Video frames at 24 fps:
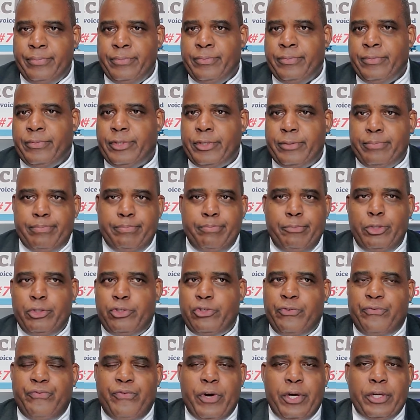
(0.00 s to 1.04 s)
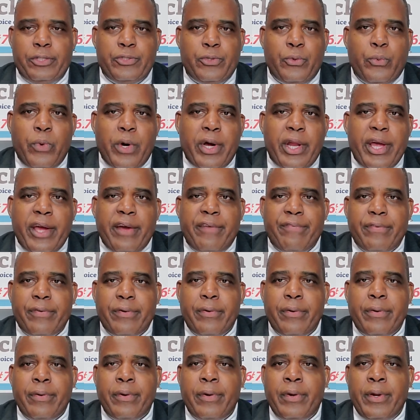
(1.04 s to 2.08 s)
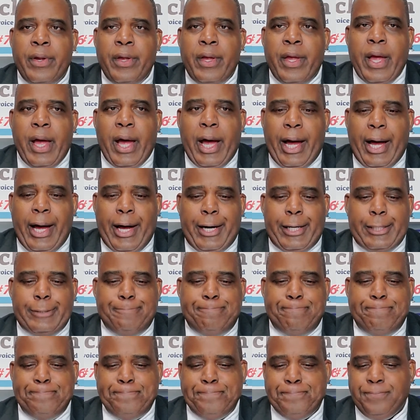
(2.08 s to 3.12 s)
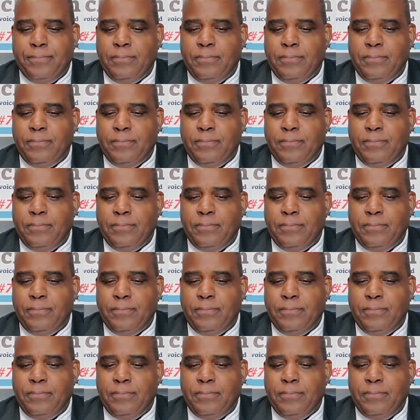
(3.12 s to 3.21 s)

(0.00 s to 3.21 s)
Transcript: some mutual funds or whatever, an